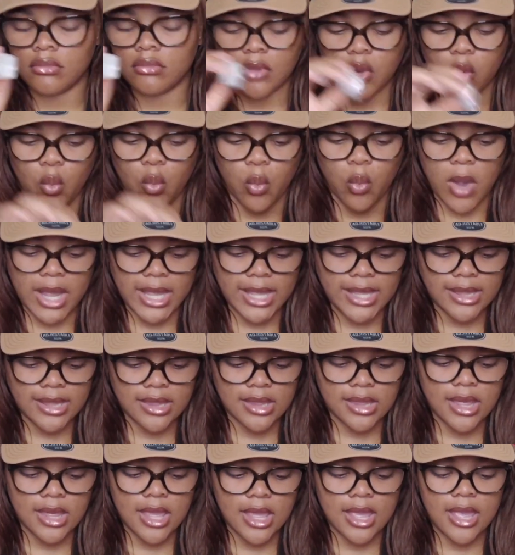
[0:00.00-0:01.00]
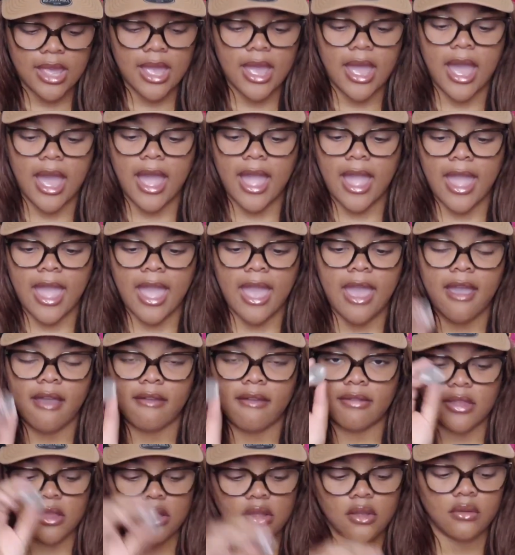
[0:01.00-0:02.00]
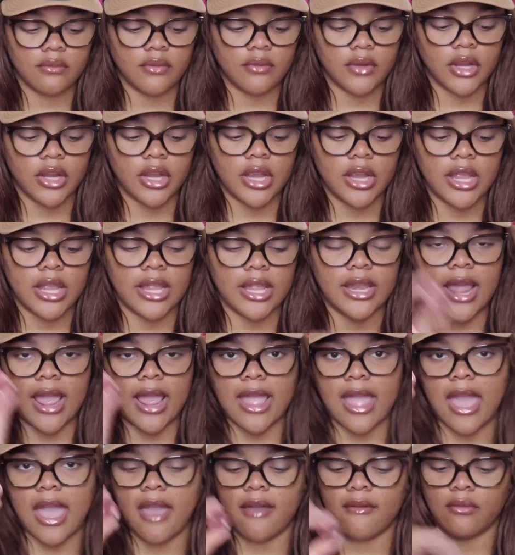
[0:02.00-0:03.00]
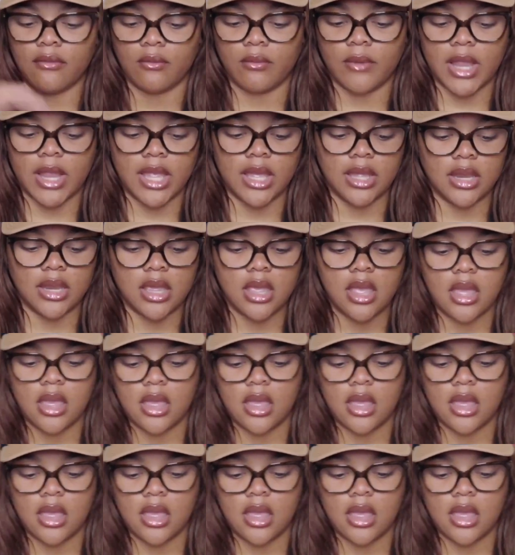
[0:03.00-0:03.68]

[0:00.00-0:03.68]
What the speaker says: white, I have silver, and I have red.